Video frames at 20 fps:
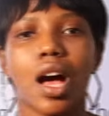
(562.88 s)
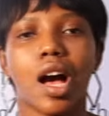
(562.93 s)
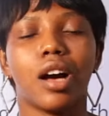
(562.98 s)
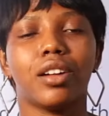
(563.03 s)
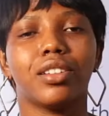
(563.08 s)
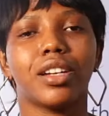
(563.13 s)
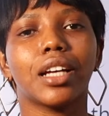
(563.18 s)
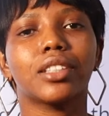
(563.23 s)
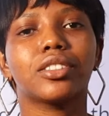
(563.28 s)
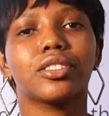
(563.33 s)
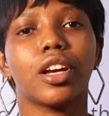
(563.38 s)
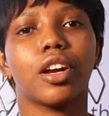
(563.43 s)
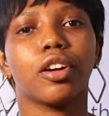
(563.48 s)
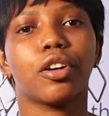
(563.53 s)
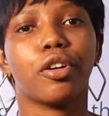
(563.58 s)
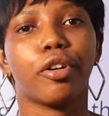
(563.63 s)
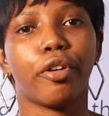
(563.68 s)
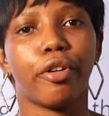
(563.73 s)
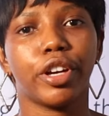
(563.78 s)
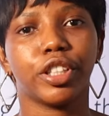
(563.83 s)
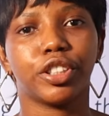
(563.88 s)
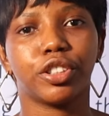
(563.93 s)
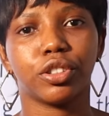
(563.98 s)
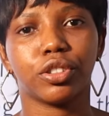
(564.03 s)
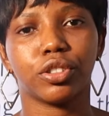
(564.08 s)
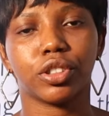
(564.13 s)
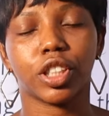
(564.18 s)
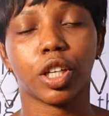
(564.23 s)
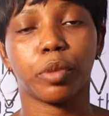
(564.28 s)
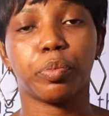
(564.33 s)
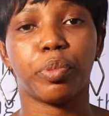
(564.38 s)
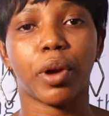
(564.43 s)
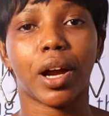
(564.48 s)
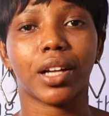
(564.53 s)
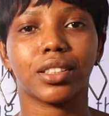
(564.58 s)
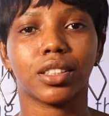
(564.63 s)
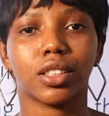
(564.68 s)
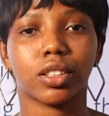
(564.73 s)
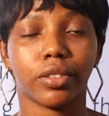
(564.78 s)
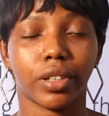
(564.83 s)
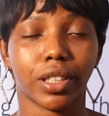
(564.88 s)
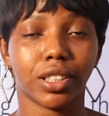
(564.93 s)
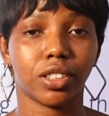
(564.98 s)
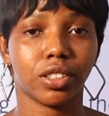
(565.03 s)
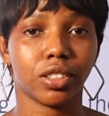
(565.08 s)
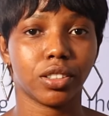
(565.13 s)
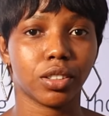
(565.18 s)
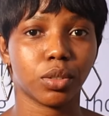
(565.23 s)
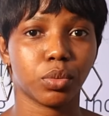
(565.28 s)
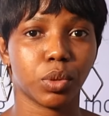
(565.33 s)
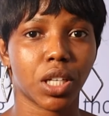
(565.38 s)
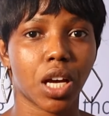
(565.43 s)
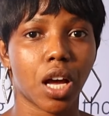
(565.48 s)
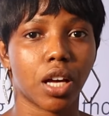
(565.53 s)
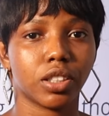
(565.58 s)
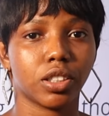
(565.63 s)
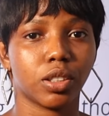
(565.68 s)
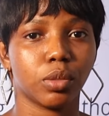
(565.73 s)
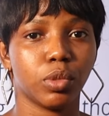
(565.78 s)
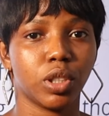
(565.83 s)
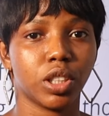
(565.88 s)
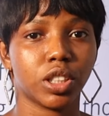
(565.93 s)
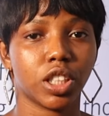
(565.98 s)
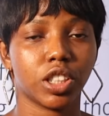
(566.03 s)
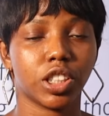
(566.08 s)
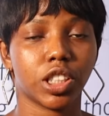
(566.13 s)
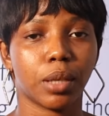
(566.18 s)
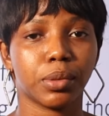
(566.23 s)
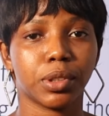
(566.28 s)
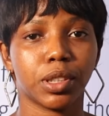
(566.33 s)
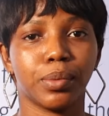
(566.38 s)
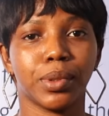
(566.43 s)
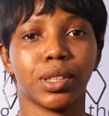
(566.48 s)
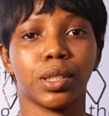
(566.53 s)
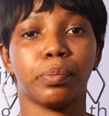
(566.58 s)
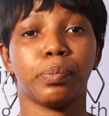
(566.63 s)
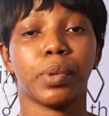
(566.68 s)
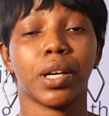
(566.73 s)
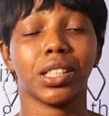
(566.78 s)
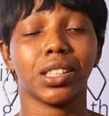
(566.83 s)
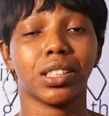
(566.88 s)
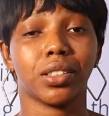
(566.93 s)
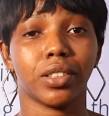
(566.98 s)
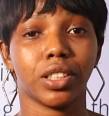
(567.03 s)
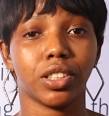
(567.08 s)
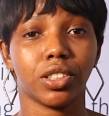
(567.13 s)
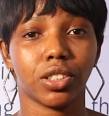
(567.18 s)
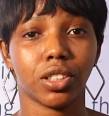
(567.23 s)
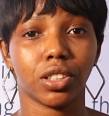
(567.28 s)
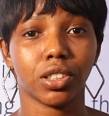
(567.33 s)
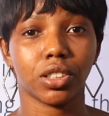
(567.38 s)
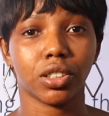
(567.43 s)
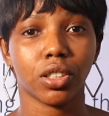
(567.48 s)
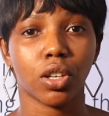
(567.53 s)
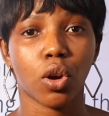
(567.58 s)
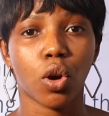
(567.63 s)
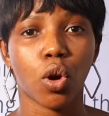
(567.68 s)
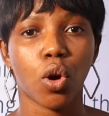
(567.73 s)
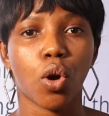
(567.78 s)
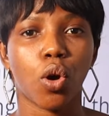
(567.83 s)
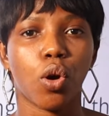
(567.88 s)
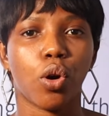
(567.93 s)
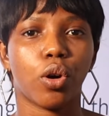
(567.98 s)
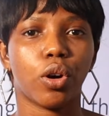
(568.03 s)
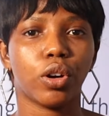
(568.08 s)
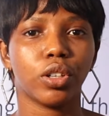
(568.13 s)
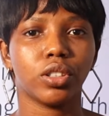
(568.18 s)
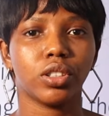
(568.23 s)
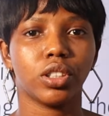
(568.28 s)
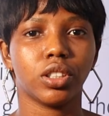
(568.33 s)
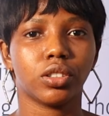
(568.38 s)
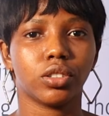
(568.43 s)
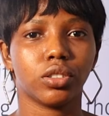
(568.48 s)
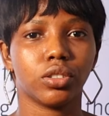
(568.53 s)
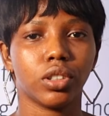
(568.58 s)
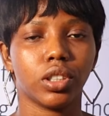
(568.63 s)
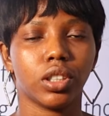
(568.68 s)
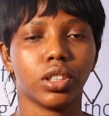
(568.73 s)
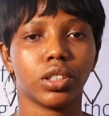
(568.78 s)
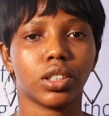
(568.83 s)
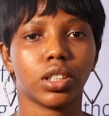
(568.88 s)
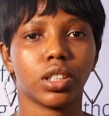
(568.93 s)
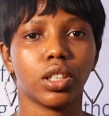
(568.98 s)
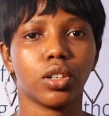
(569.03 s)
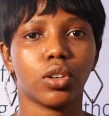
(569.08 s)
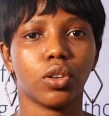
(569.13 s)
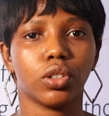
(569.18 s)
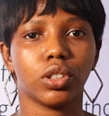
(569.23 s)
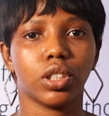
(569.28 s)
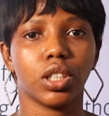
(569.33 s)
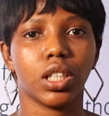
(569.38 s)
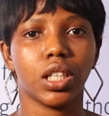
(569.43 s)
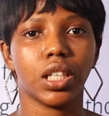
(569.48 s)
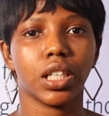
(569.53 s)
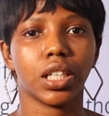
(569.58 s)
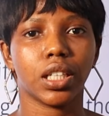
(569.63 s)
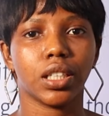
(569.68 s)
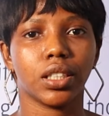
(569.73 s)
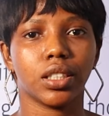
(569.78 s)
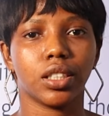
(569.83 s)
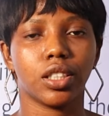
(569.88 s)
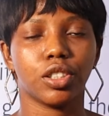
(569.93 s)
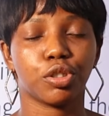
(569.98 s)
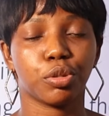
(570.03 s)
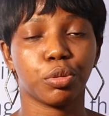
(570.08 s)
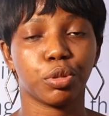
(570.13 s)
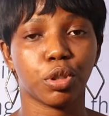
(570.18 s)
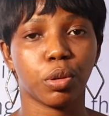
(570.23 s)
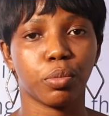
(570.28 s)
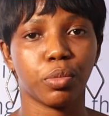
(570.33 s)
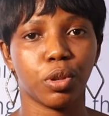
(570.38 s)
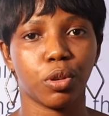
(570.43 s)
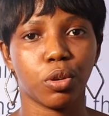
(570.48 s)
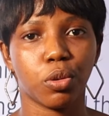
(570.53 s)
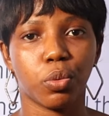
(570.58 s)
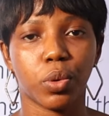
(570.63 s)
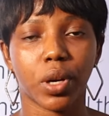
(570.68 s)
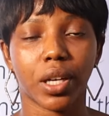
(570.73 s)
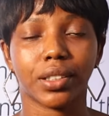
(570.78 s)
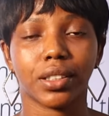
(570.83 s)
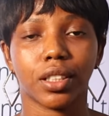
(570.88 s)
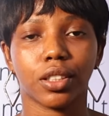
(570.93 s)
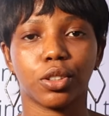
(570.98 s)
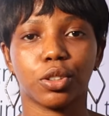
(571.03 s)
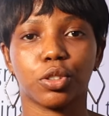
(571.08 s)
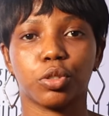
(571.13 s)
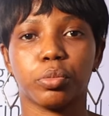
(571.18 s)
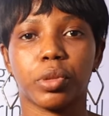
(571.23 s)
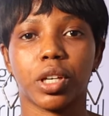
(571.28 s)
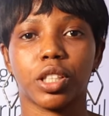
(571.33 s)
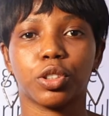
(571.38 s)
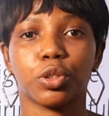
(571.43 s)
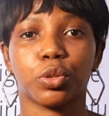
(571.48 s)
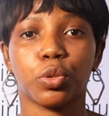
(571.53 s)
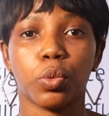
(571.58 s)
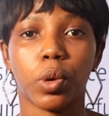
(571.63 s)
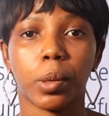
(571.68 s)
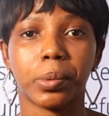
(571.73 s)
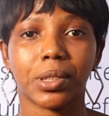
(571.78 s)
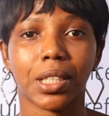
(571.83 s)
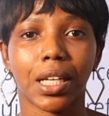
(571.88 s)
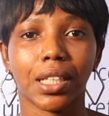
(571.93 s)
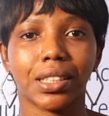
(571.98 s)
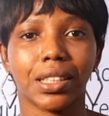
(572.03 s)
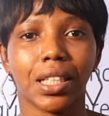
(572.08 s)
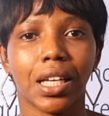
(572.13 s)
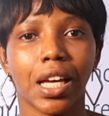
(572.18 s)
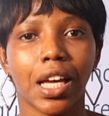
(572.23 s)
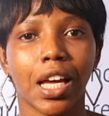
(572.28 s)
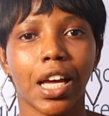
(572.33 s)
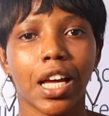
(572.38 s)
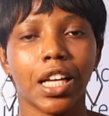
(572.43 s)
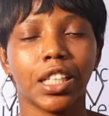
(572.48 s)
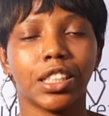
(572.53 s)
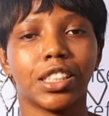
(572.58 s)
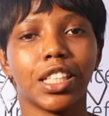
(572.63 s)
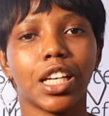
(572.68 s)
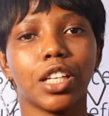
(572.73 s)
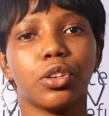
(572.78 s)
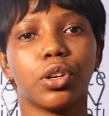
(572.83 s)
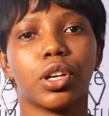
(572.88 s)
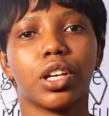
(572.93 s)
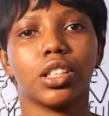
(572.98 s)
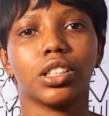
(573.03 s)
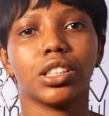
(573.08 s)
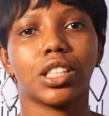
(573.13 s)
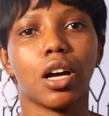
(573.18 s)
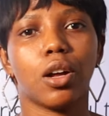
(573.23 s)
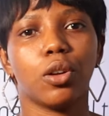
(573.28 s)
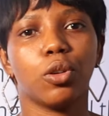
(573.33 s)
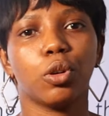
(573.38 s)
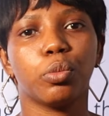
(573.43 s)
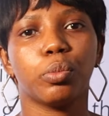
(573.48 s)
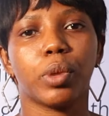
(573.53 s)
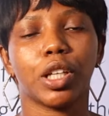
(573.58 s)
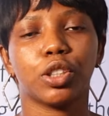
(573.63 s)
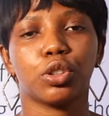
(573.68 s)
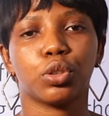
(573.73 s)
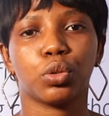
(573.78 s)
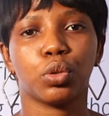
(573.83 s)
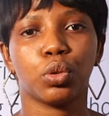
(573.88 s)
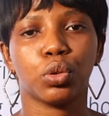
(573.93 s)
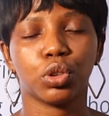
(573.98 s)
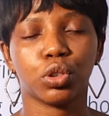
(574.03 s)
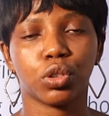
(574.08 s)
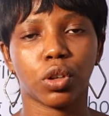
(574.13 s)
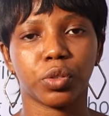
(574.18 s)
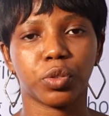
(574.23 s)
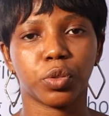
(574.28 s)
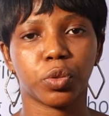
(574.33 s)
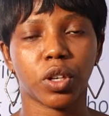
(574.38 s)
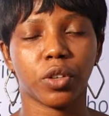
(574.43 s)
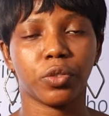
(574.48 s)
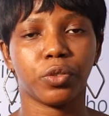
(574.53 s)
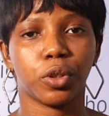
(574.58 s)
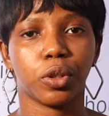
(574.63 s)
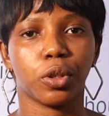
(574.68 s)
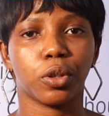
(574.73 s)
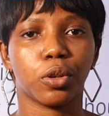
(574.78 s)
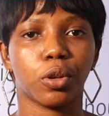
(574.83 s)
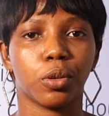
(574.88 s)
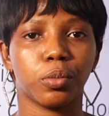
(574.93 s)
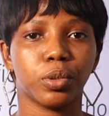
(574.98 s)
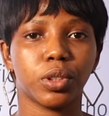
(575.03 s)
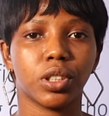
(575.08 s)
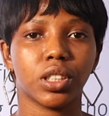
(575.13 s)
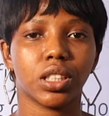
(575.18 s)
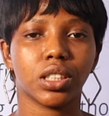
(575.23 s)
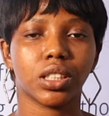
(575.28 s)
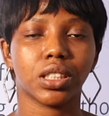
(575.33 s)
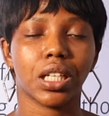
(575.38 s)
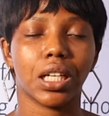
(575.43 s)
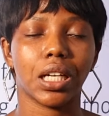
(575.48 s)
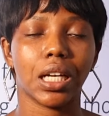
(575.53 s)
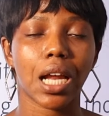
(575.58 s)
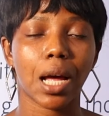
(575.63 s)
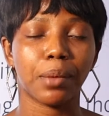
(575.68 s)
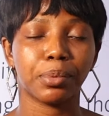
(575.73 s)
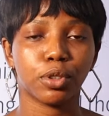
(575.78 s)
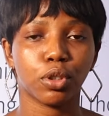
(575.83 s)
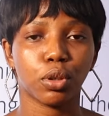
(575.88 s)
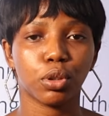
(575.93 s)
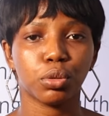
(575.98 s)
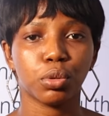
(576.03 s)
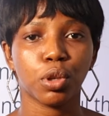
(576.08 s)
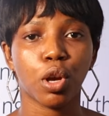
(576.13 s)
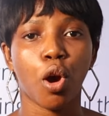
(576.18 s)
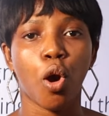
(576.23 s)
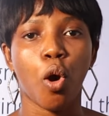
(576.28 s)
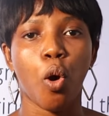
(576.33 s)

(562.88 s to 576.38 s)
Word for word: I'd like to encourage you to take practice questions with our simulated JAMB CBT past questions. All you need to do is click on the link in the description below where it takes you to Myschool website. There you can download Myschool software for your computers and laptops